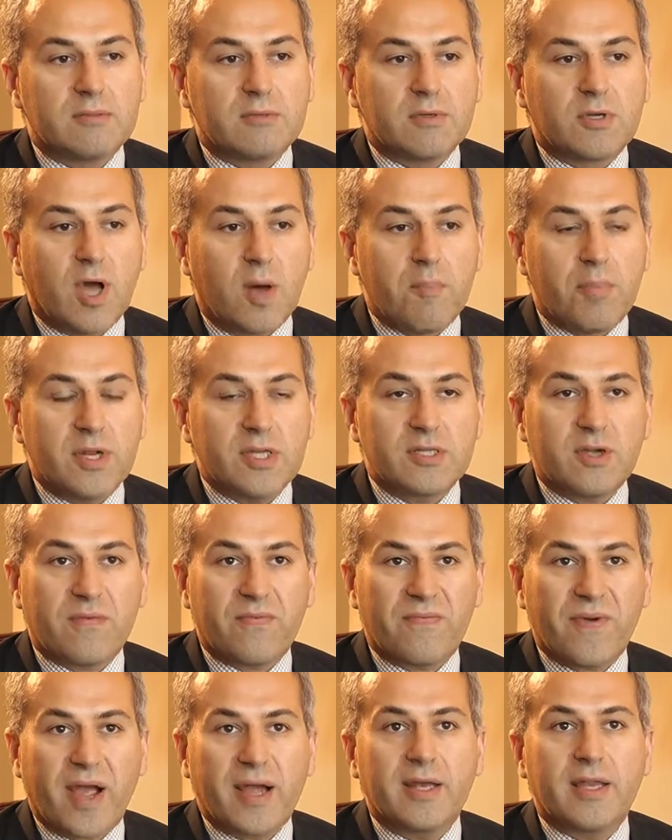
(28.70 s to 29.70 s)
companies are
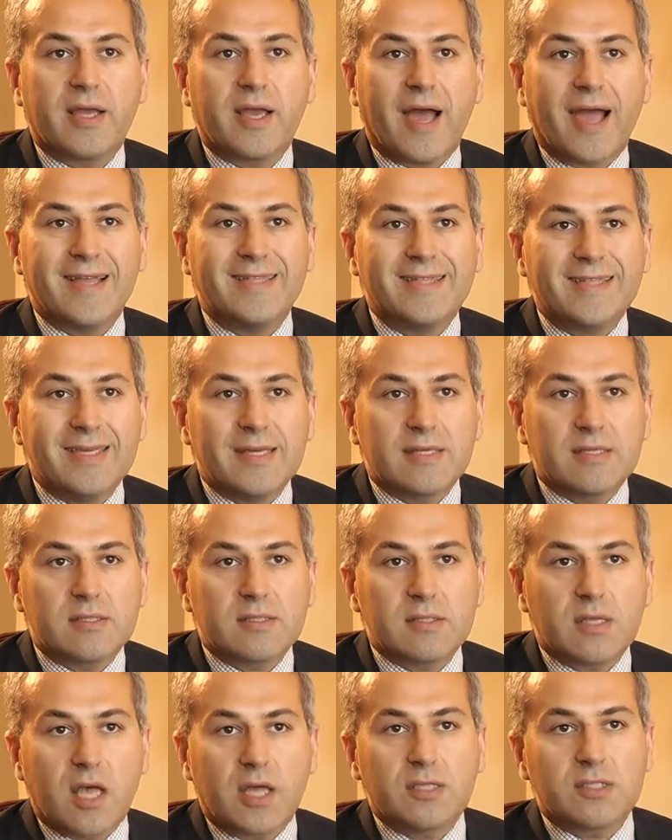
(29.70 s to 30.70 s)
finding
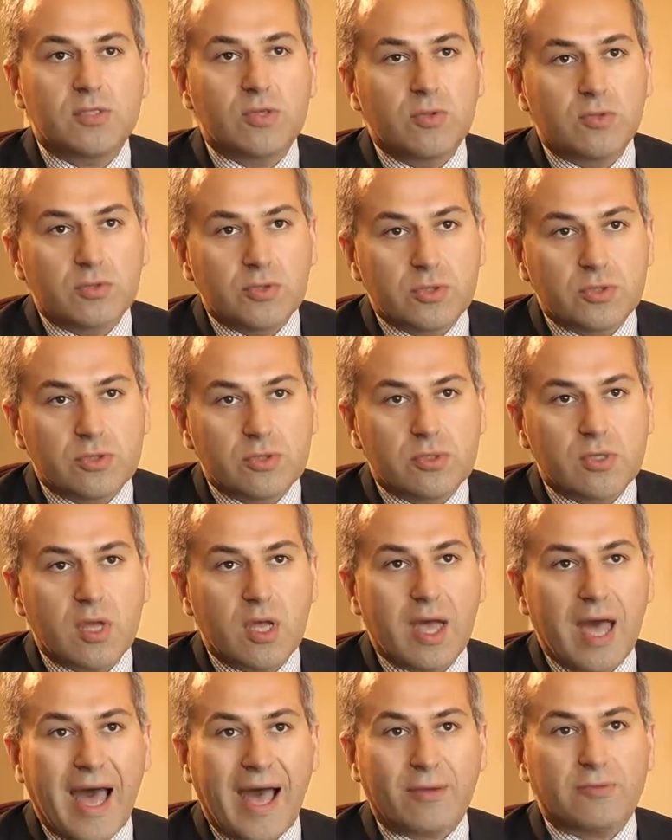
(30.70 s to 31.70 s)
ideas and solutions
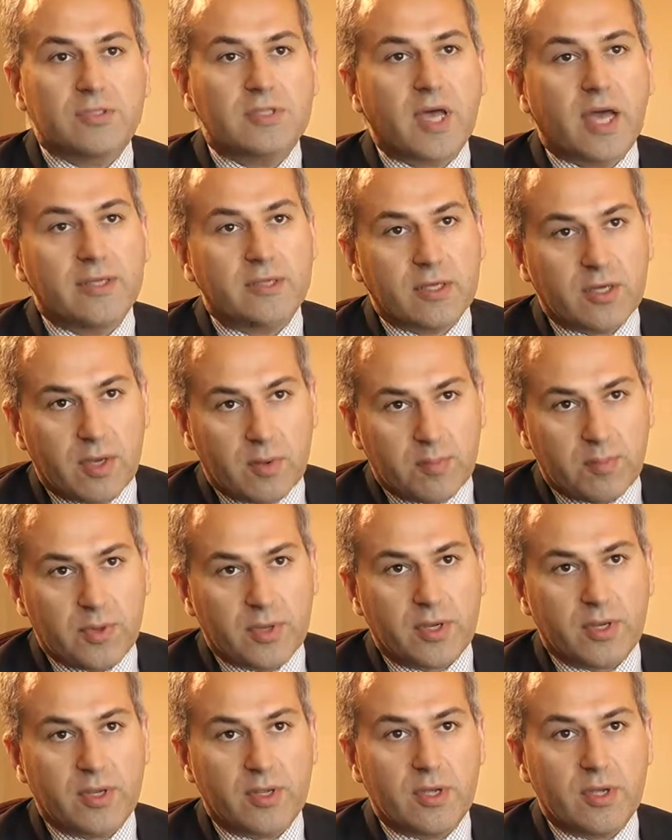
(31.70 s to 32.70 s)
outside the
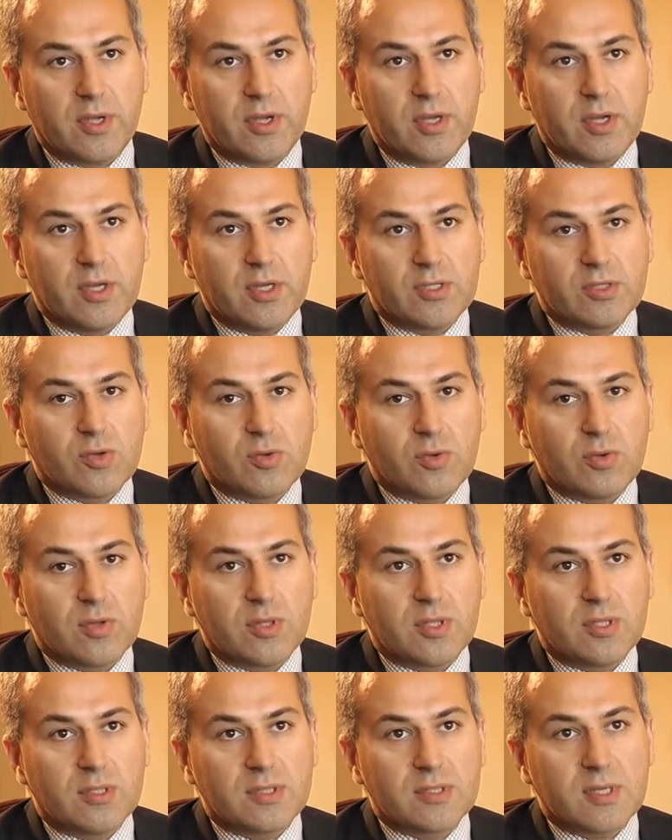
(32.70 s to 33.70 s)
company. So
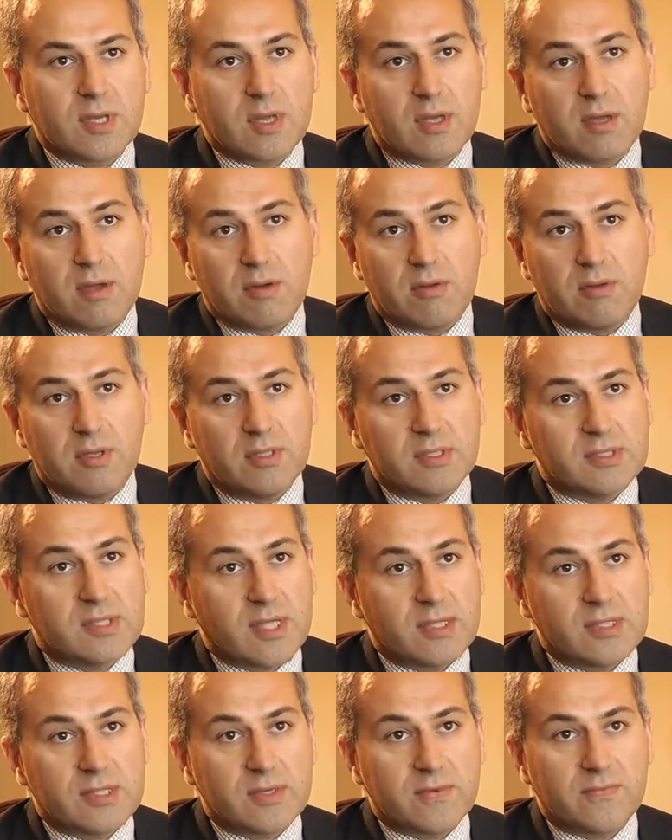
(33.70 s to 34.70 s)
this is an
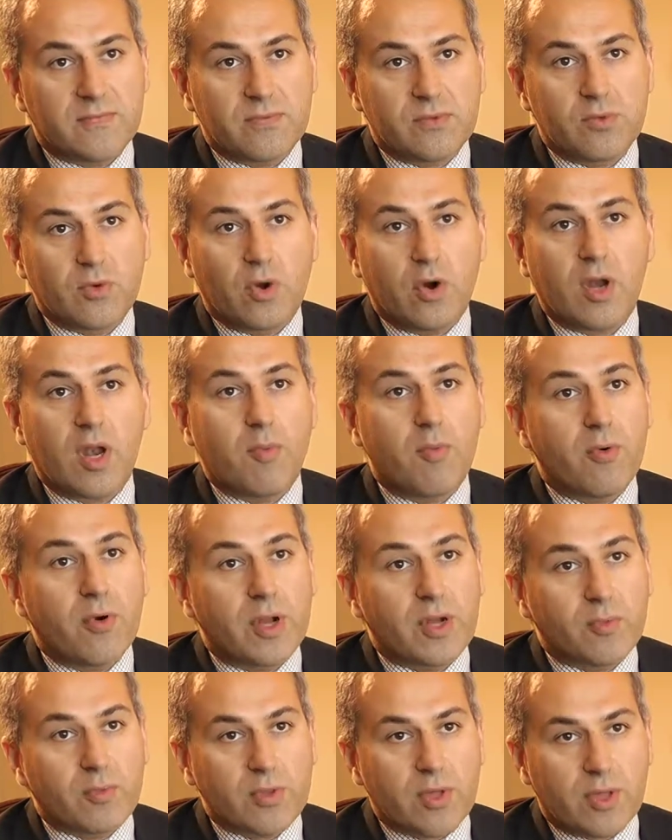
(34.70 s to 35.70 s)
incentive to
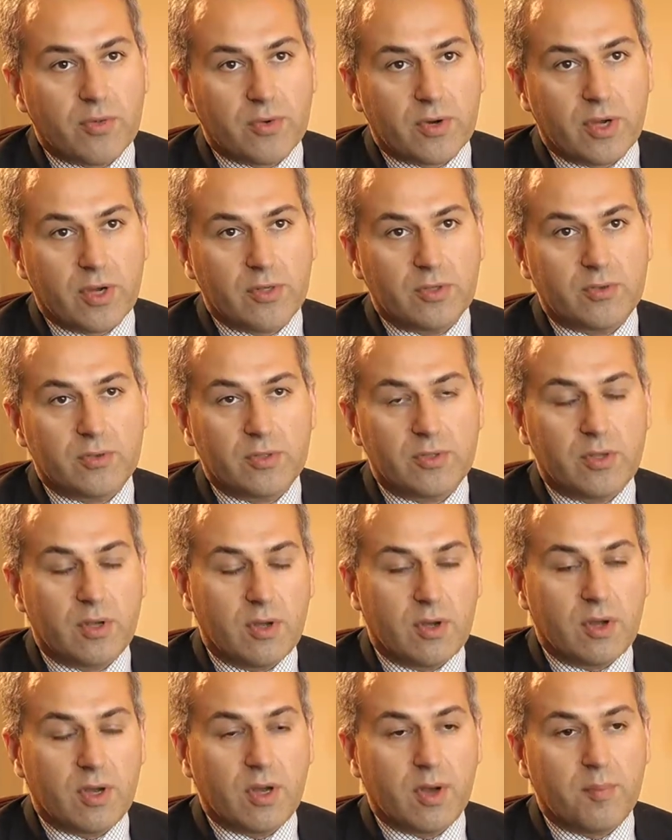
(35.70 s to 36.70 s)
collaborate with other
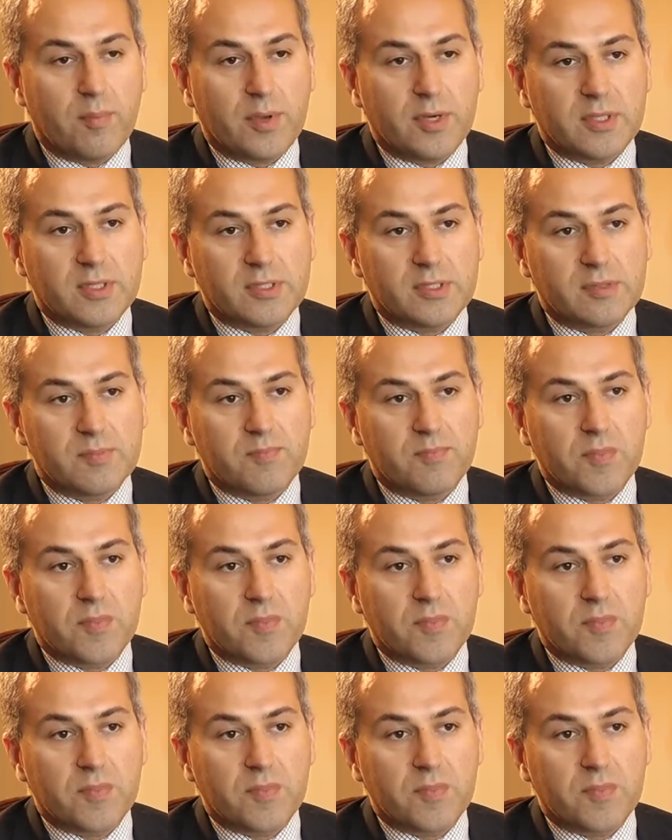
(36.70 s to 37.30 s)
companies.